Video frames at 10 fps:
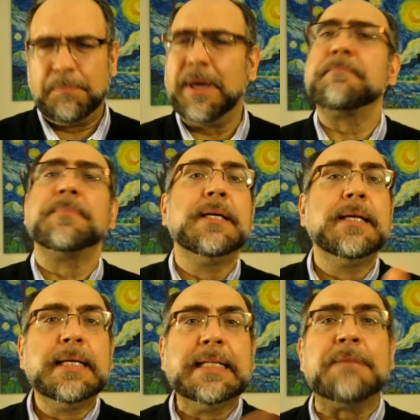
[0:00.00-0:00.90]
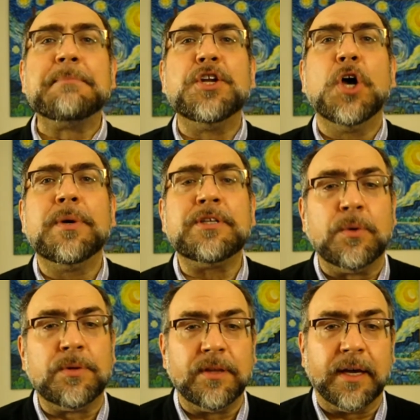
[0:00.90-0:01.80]
But let me know what
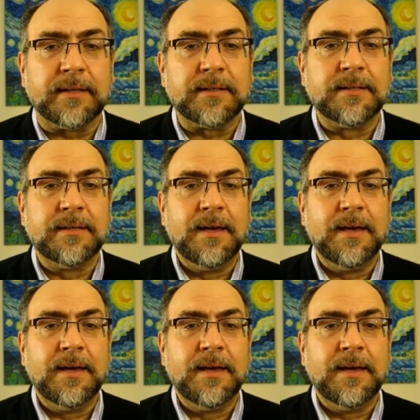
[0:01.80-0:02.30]
you think.